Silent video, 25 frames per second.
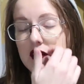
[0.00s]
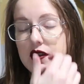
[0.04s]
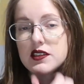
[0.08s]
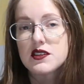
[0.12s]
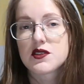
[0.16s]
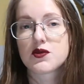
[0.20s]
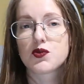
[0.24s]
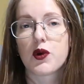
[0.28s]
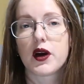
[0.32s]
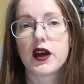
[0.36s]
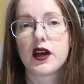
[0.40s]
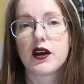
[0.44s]

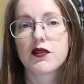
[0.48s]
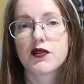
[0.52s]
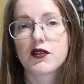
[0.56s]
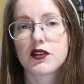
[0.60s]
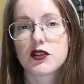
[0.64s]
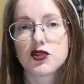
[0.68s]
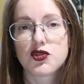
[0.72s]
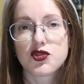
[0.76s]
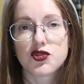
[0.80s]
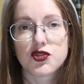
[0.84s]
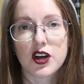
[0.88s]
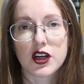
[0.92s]
this way of
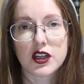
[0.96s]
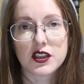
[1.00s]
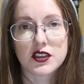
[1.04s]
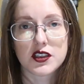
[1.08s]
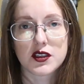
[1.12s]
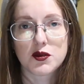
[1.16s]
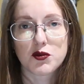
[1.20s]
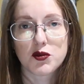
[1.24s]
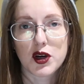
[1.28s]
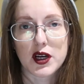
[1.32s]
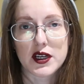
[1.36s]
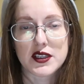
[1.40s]

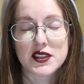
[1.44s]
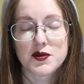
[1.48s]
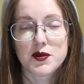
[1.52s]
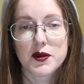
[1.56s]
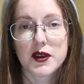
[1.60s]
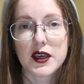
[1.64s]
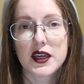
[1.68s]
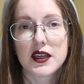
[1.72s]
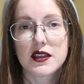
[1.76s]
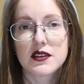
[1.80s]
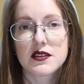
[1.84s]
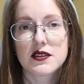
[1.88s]
constructing
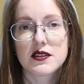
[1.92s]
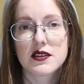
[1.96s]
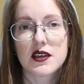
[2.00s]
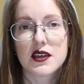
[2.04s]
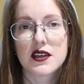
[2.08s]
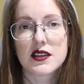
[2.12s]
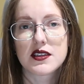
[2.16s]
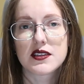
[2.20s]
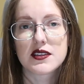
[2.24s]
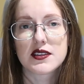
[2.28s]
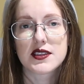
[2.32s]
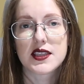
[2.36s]
breastplates
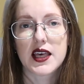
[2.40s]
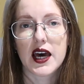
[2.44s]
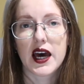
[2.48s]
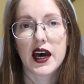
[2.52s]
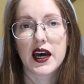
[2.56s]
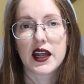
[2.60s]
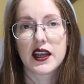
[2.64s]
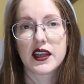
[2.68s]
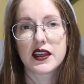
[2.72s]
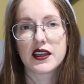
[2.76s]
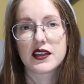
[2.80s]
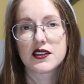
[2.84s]
is
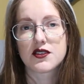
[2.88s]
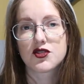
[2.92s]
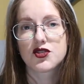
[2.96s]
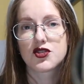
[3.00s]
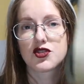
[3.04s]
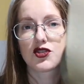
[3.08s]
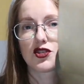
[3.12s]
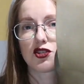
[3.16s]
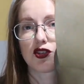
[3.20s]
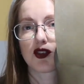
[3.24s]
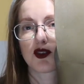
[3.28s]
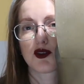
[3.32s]
that
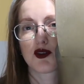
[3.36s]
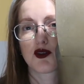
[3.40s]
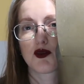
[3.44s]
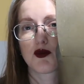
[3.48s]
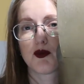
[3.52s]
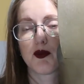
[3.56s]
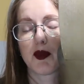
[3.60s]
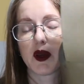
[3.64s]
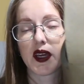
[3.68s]
it's too